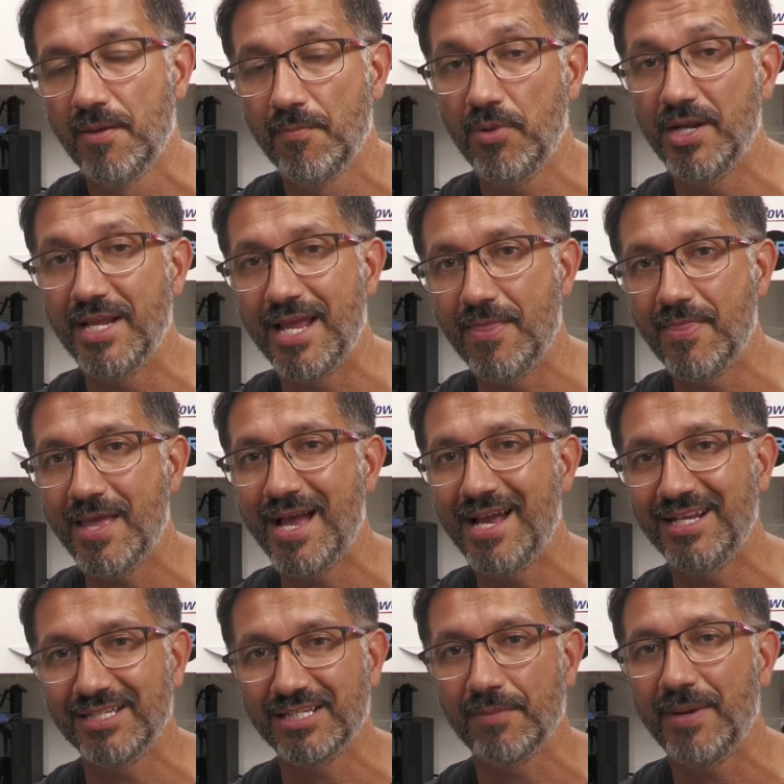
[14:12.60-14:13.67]
putting it in there
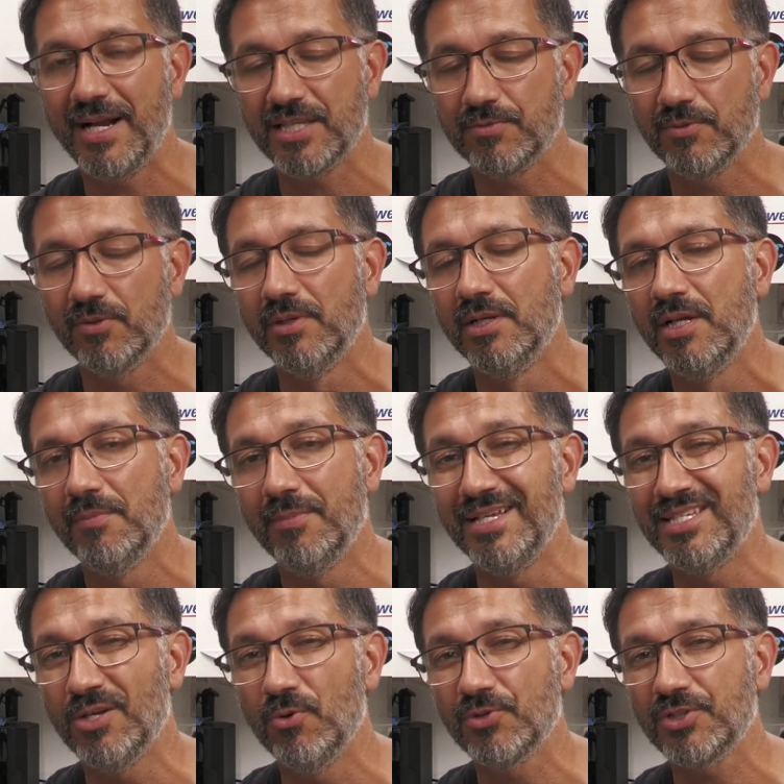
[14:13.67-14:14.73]
and it's compatible. But
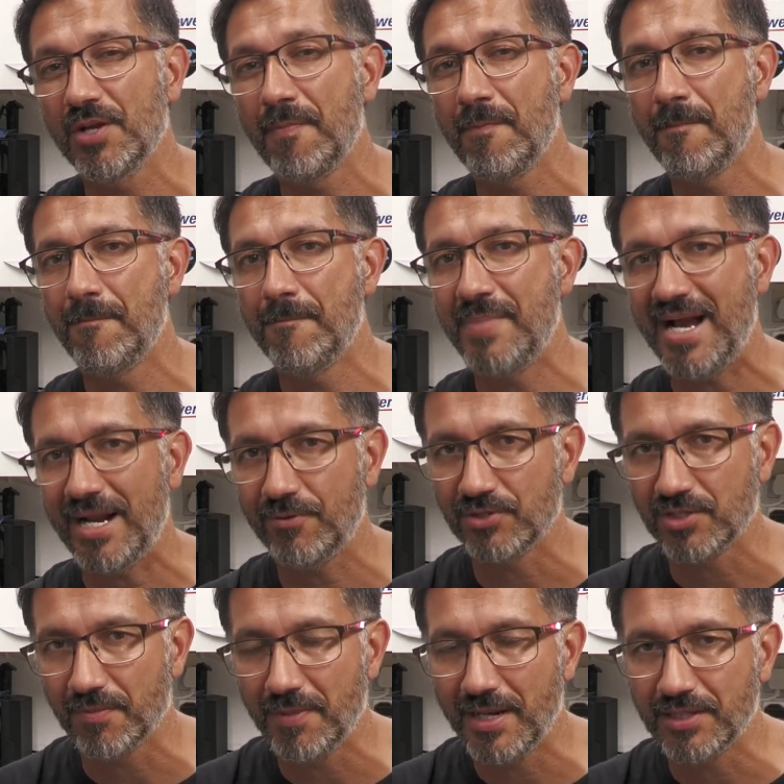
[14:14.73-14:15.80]
is it also backwards
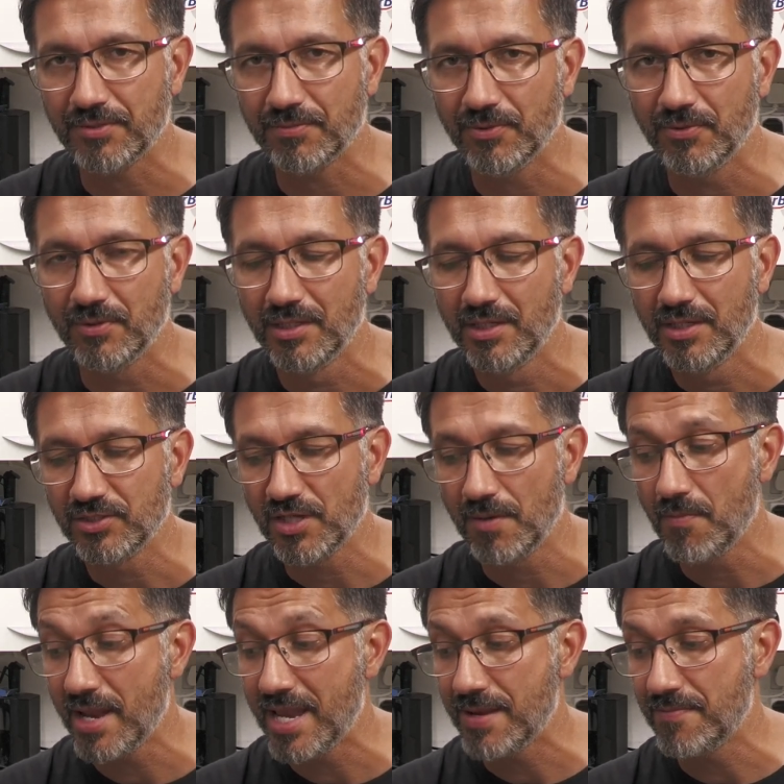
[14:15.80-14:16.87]
compatible? So I
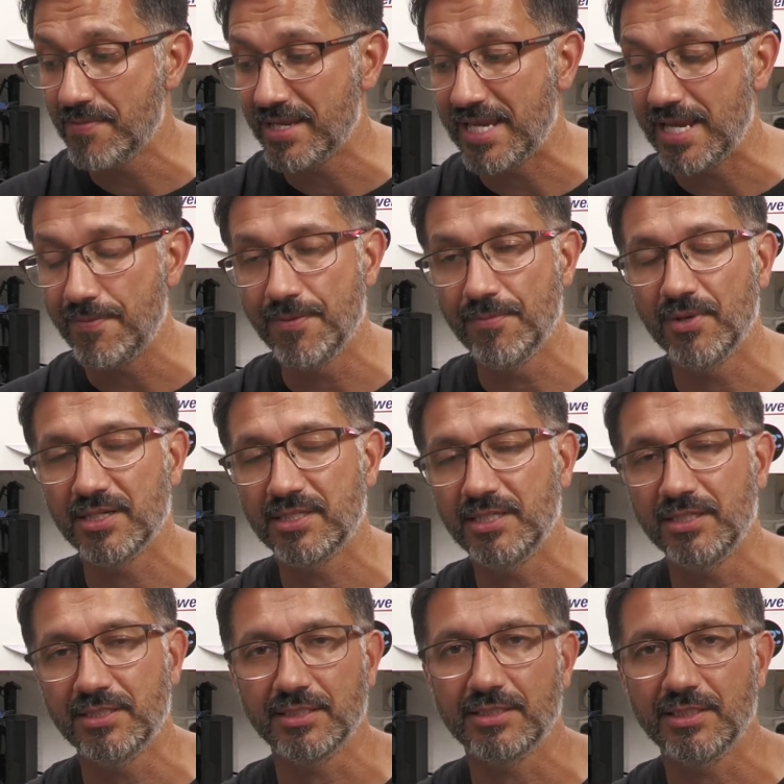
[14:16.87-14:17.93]
may be keeping my
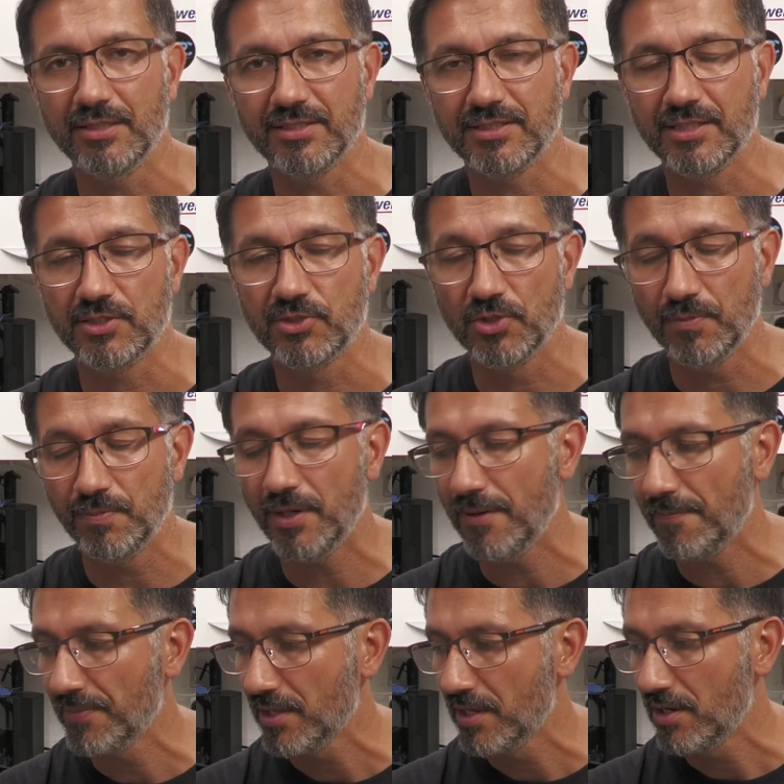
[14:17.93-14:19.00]
T16IZ Super.